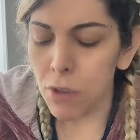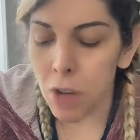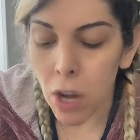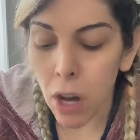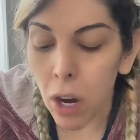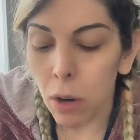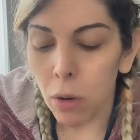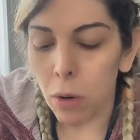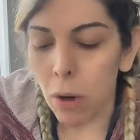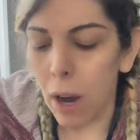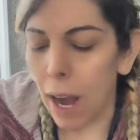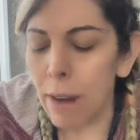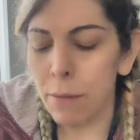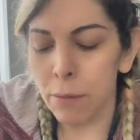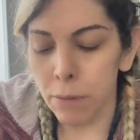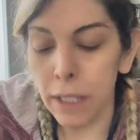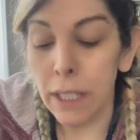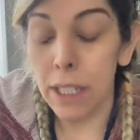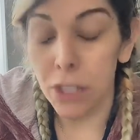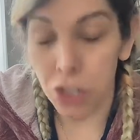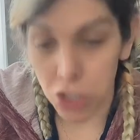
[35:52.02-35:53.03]
Um, no,
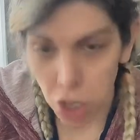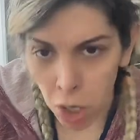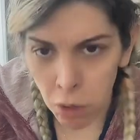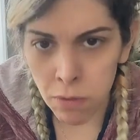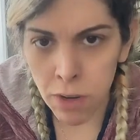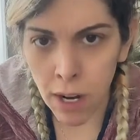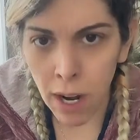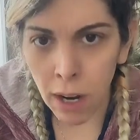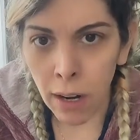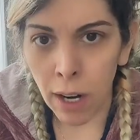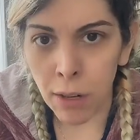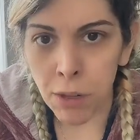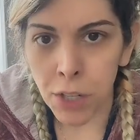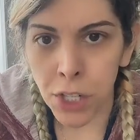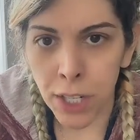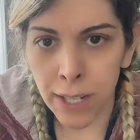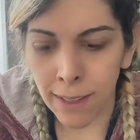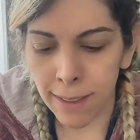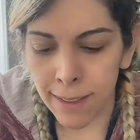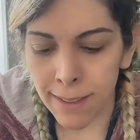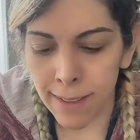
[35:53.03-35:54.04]
I really don't know
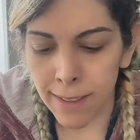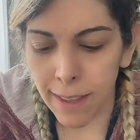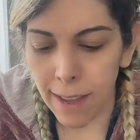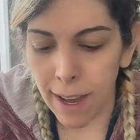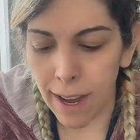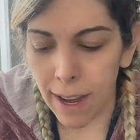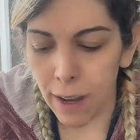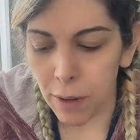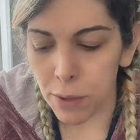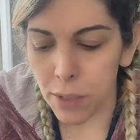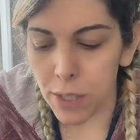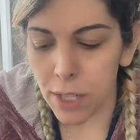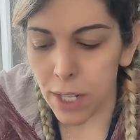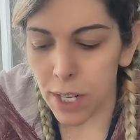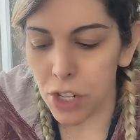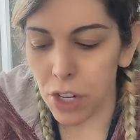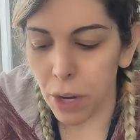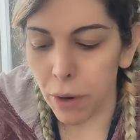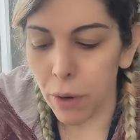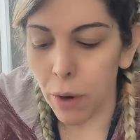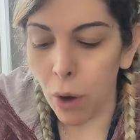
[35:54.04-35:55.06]
how she got into the
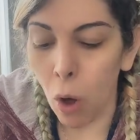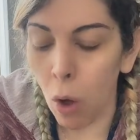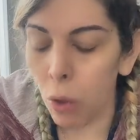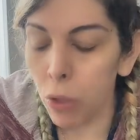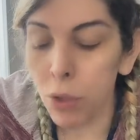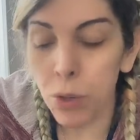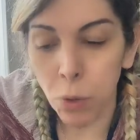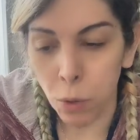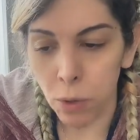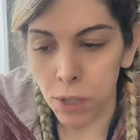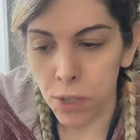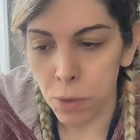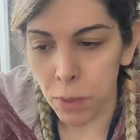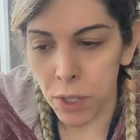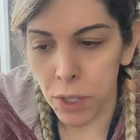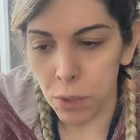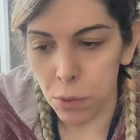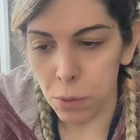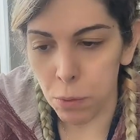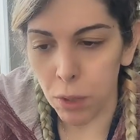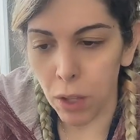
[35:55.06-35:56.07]
house. He shouted. All the
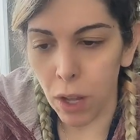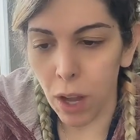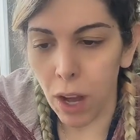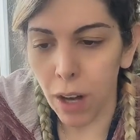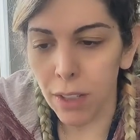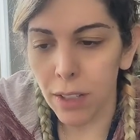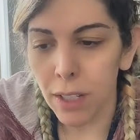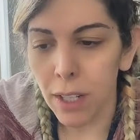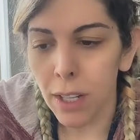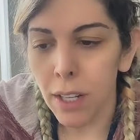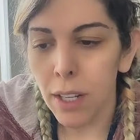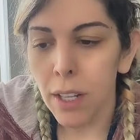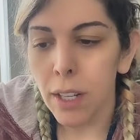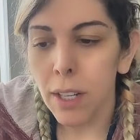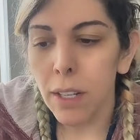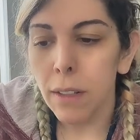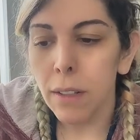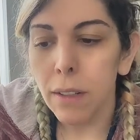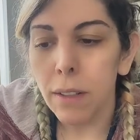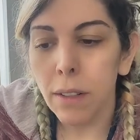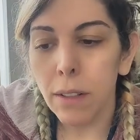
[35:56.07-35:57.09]
doors and windows were locked.
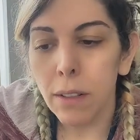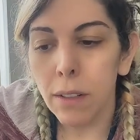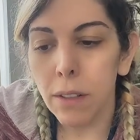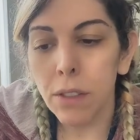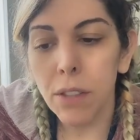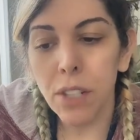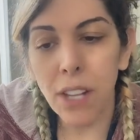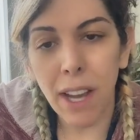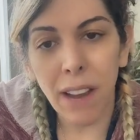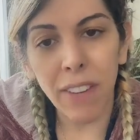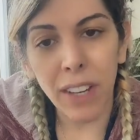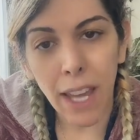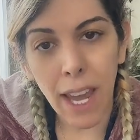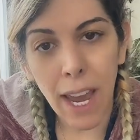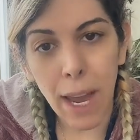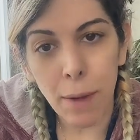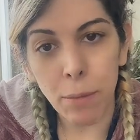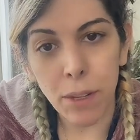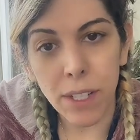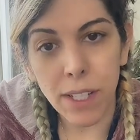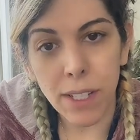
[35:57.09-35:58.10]
Do you
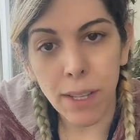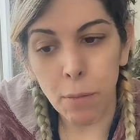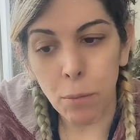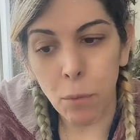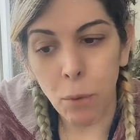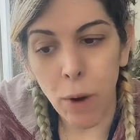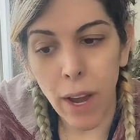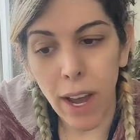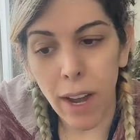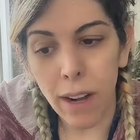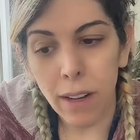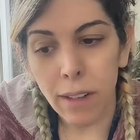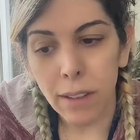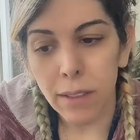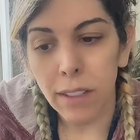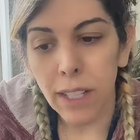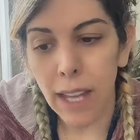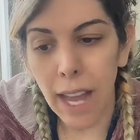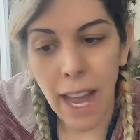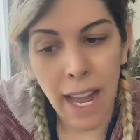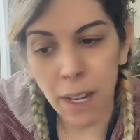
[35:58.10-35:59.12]
have a camera
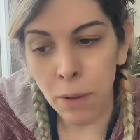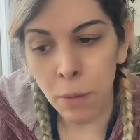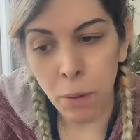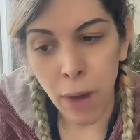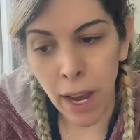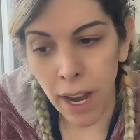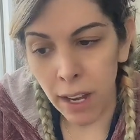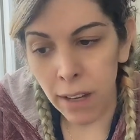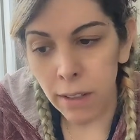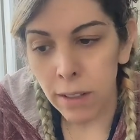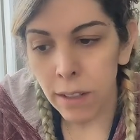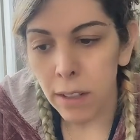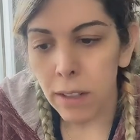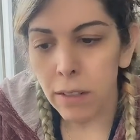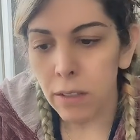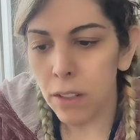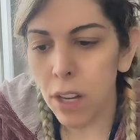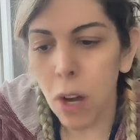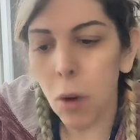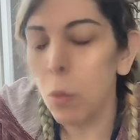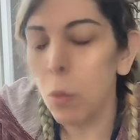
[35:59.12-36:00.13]
somewhere? Anywhere?